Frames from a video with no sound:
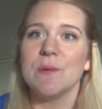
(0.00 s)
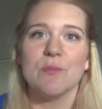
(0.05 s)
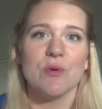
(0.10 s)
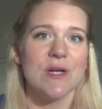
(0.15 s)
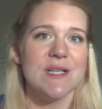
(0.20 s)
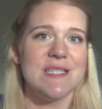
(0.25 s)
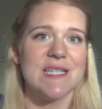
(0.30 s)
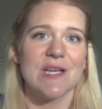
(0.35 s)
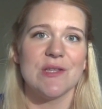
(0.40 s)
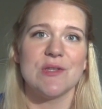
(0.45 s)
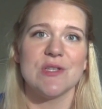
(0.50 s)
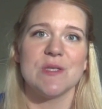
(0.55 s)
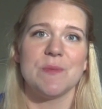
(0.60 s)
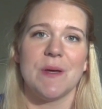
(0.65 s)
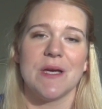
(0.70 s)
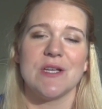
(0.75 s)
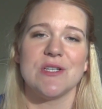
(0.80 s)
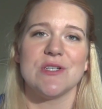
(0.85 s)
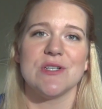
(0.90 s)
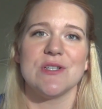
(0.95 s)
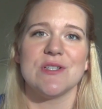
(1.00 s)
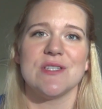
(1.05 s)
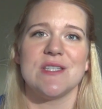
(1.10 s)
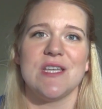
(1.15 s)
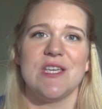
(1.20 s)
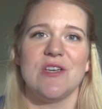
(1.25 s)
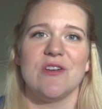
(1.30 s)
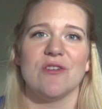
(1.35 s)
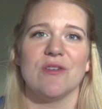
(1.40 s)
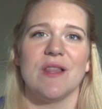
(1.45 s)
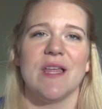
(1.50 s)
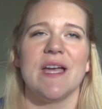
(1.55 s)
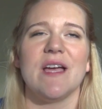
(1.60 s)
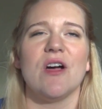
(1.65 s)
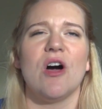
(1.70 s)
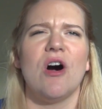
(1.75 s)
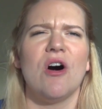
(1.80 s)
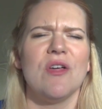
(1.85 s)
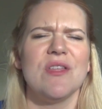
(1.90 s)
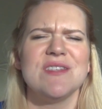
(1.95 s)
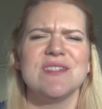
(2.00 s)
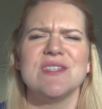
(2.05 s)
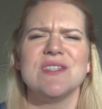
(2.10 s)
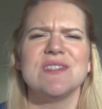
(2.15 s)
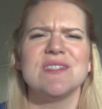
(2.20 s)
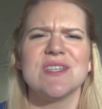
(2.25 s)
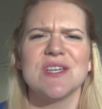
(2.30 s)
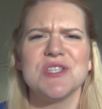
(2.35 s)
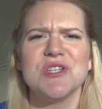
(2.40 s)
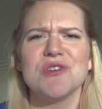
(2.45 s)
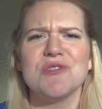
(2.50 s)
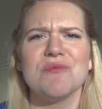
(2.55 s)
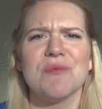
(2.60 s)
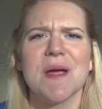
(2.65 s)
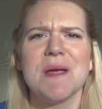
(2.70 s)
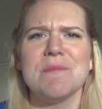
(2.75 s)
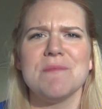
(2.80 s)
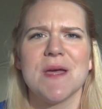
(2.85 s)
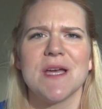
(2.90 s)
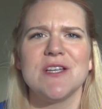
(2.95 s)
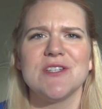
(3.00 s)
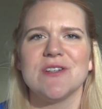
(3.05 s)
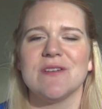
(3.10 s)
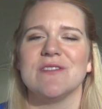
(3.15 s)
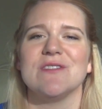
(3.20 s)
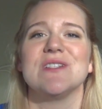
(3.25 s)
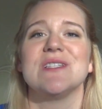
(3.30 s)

Print out those pictures that you're like, oh, this is such a great picture.